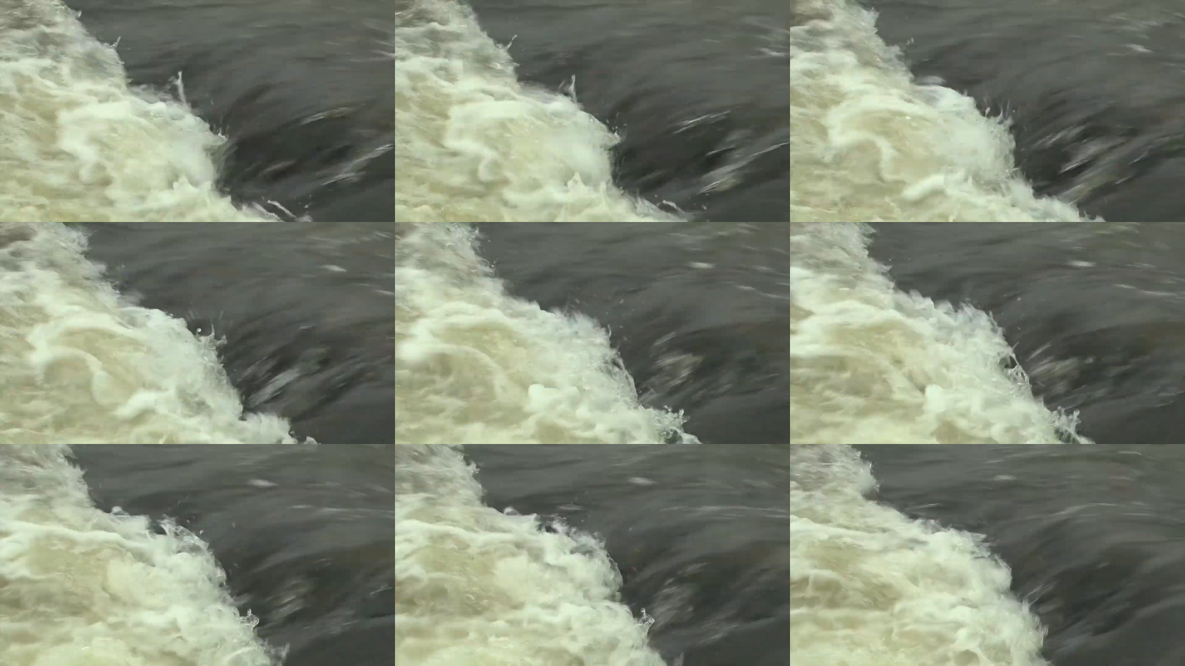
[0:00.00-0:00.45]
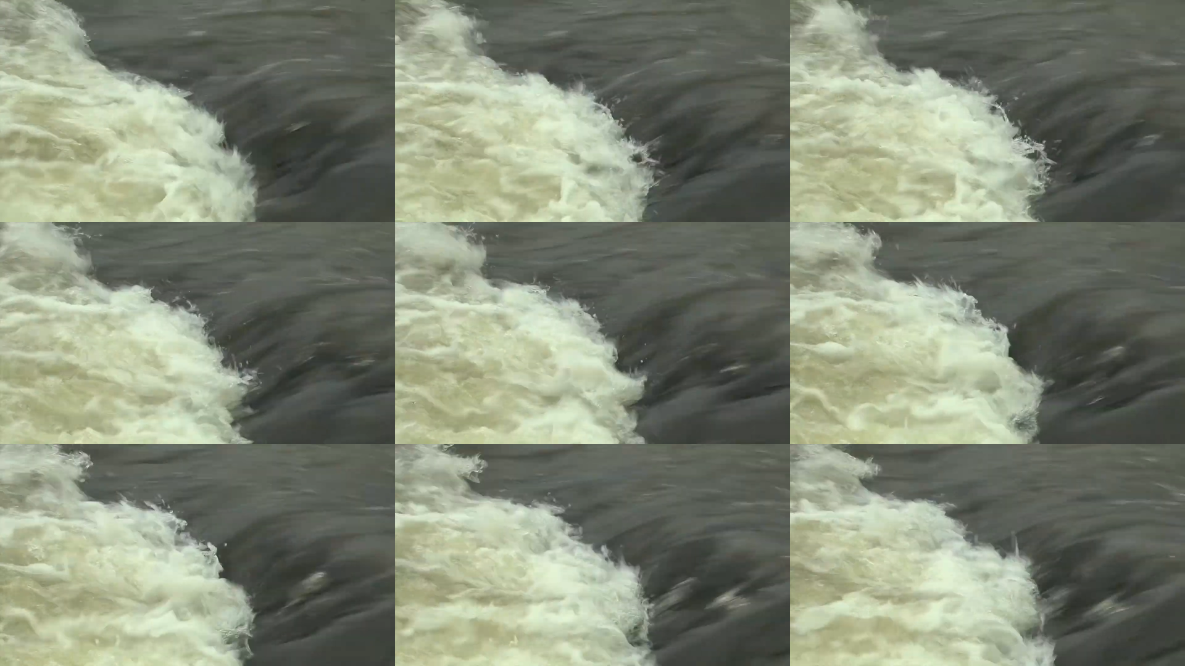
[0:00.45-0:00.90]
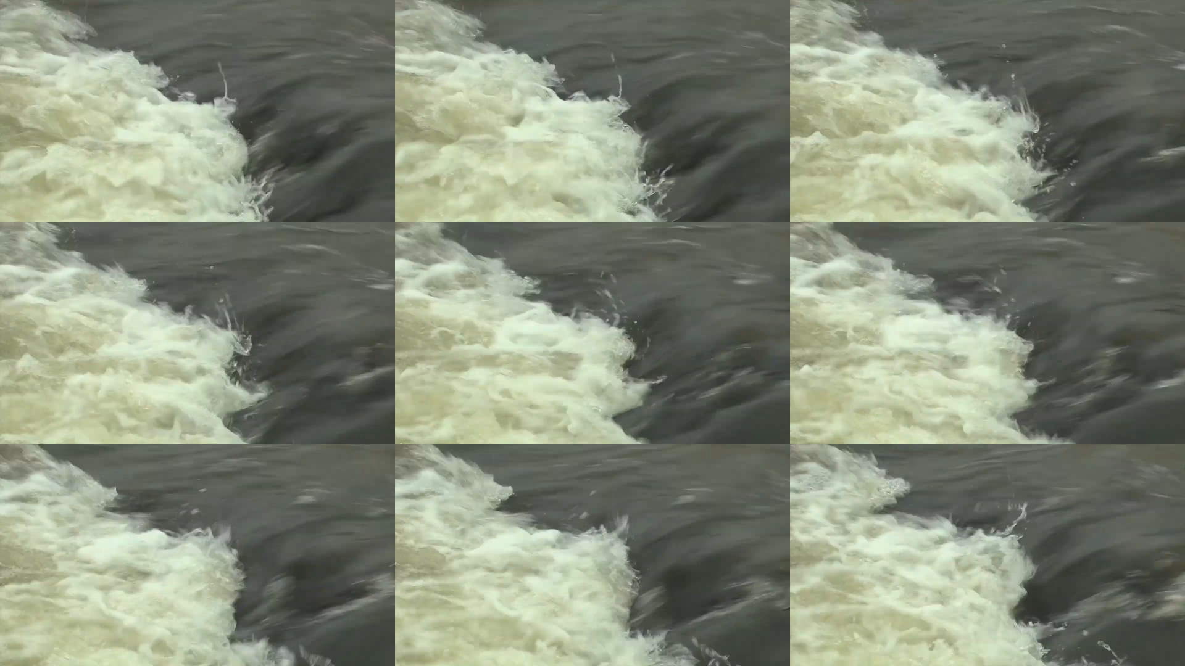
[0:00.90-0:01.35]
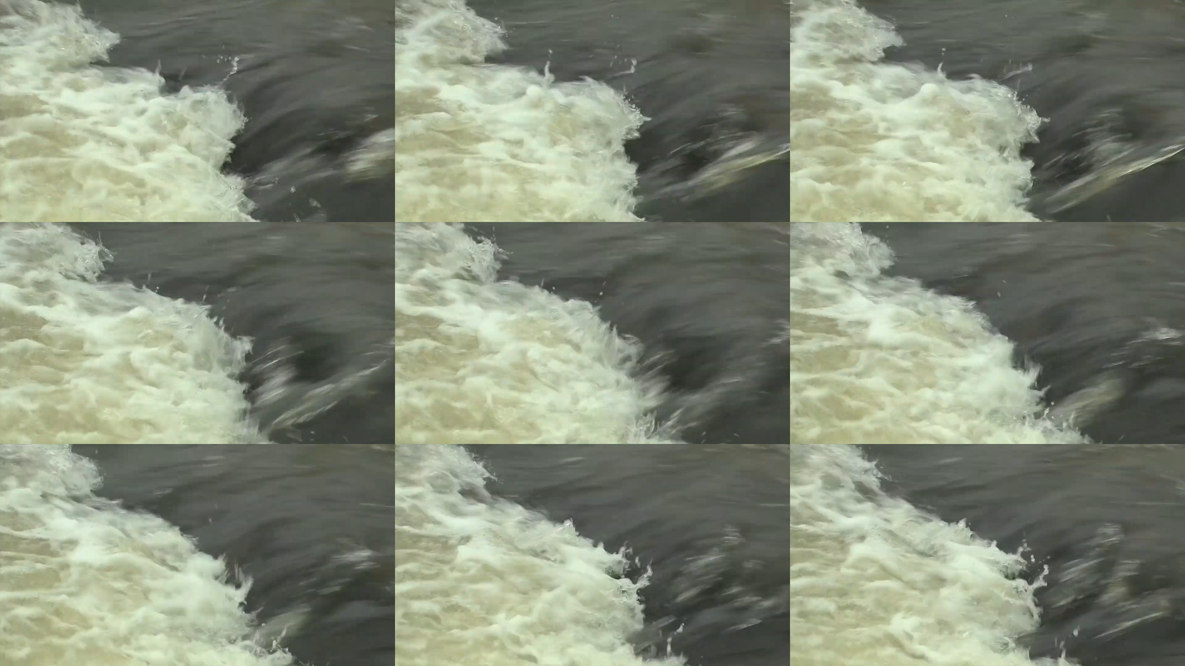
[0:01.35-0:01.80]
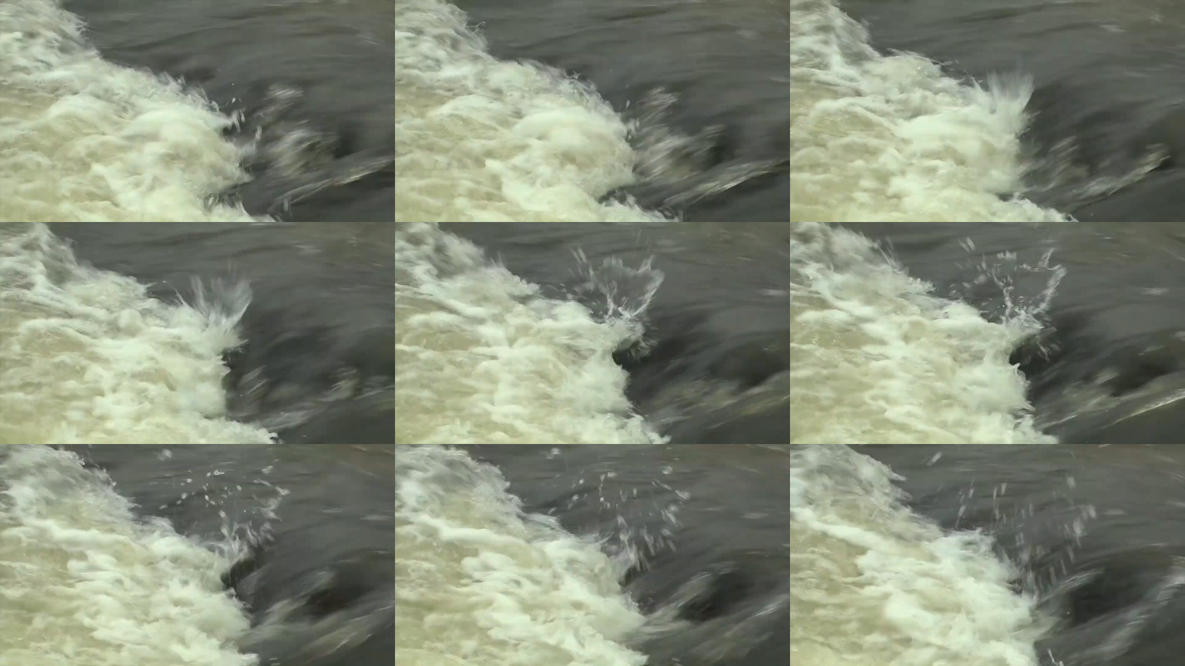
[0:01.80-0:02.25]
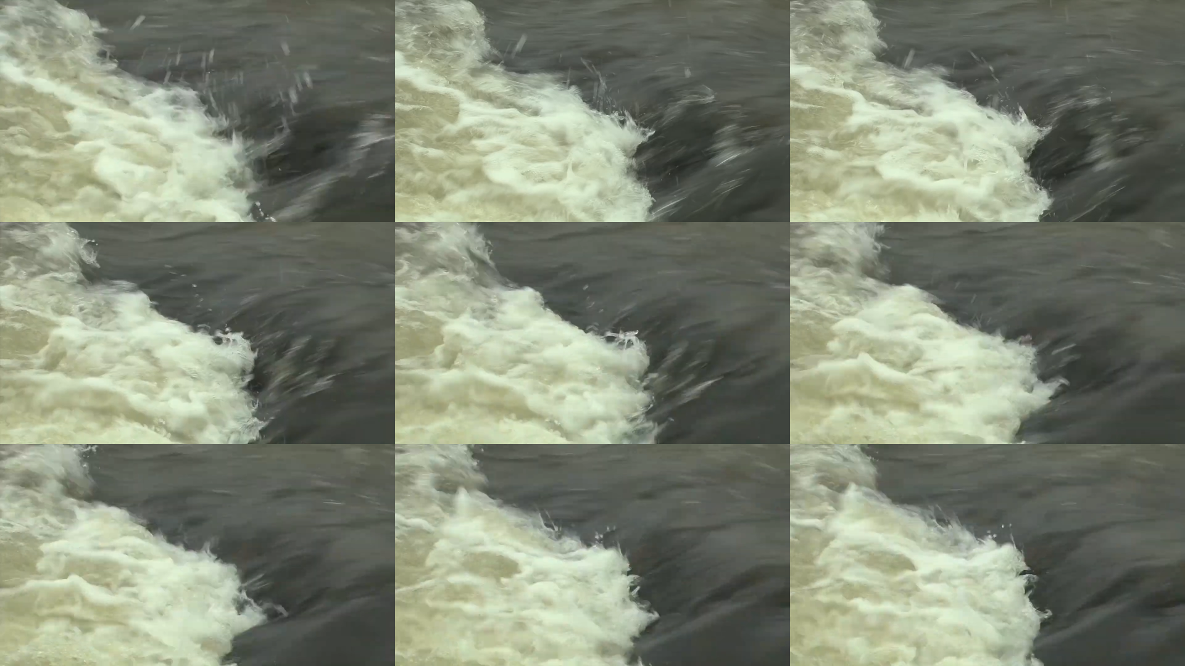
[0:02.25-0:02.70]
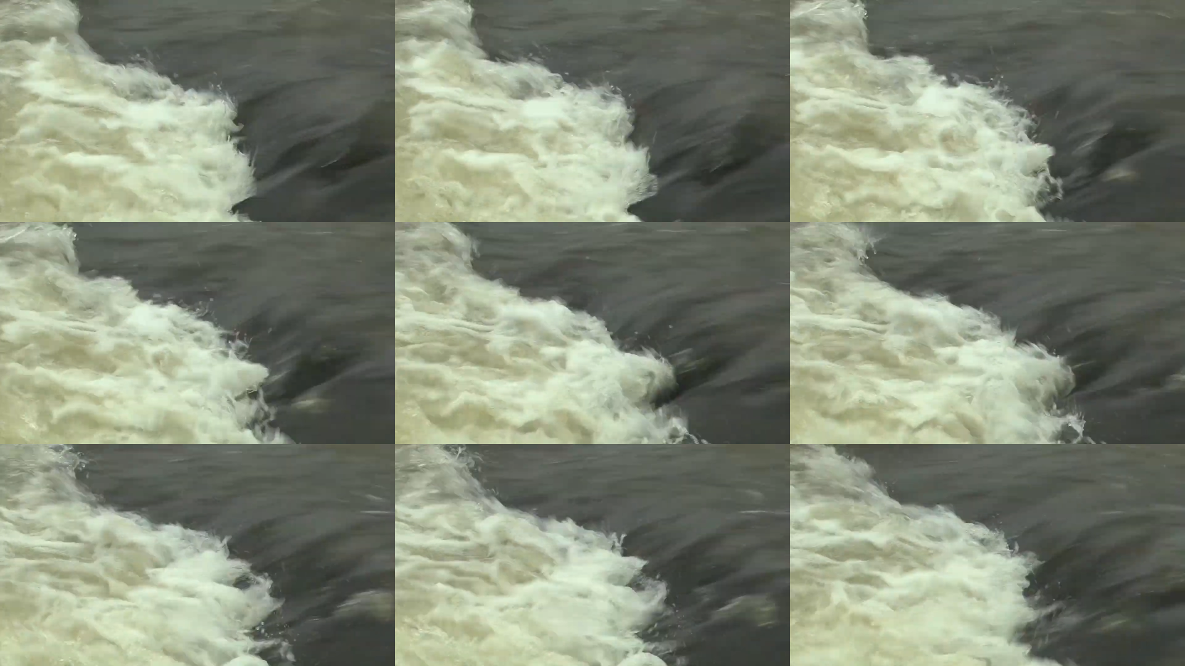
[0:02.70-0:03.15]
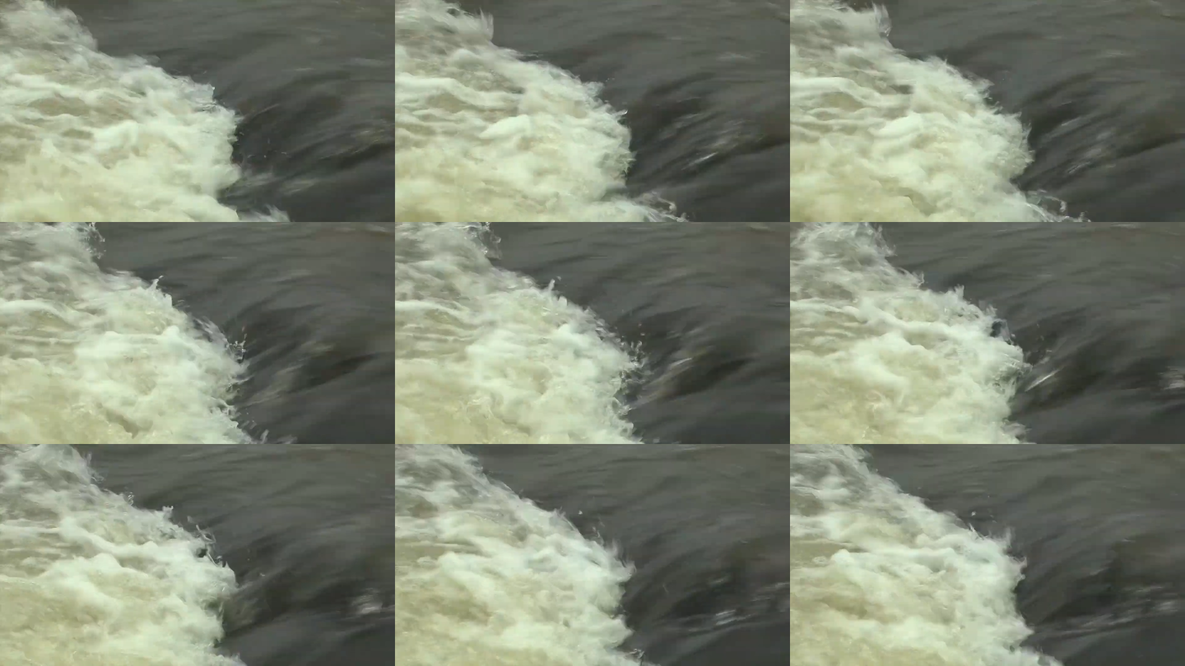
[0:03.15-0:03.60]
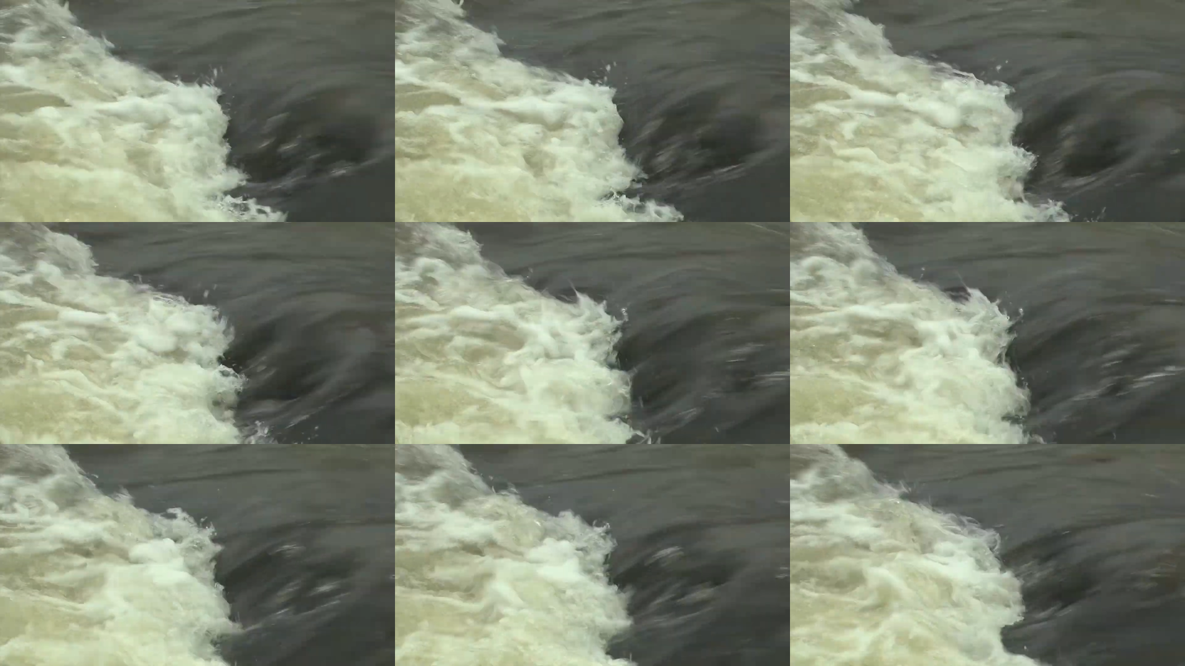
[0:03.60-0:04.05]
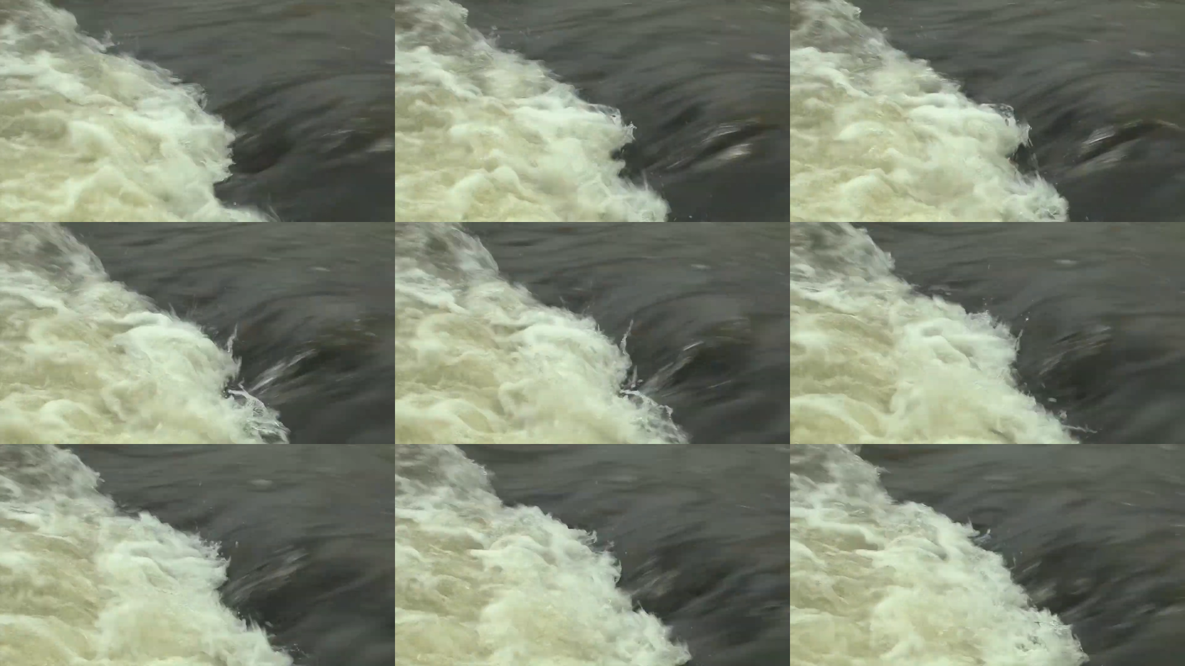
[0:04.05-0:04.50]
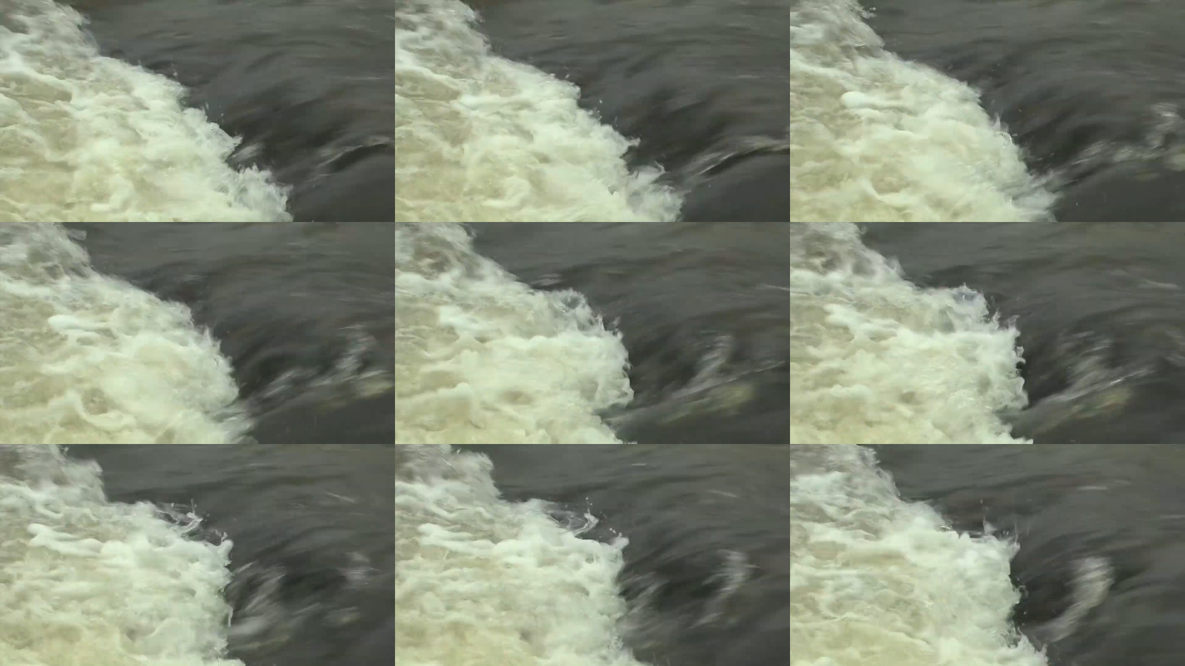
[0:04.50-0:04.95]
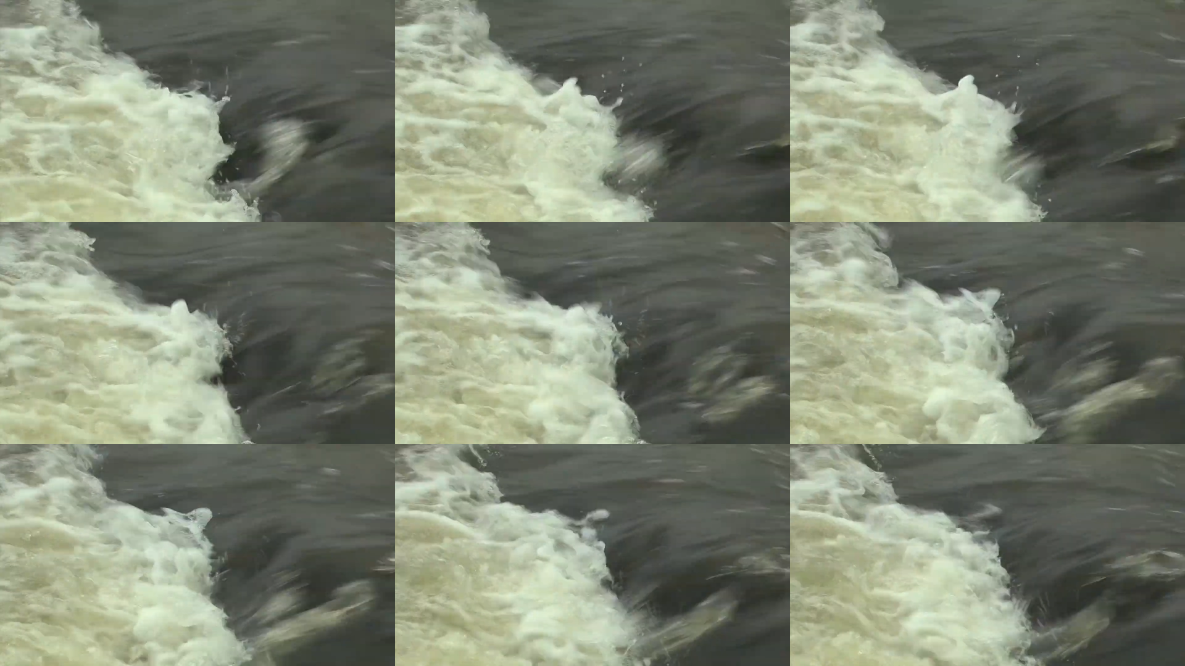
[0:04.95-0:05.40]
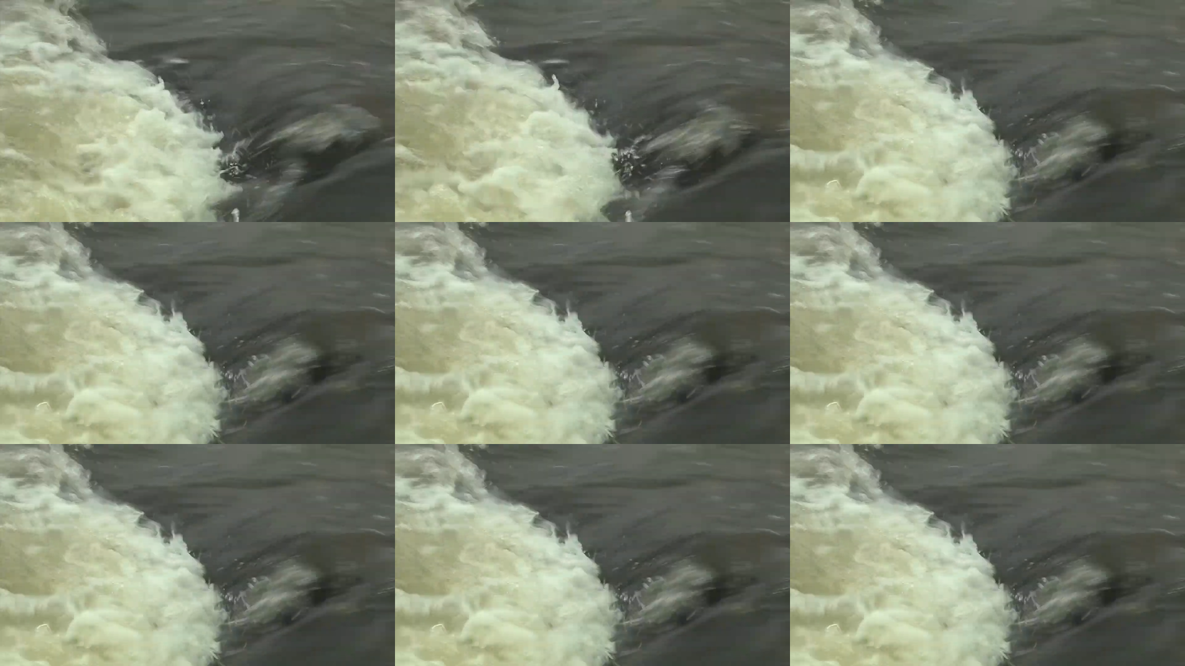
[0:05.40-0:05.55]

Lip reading: (no speaker visible)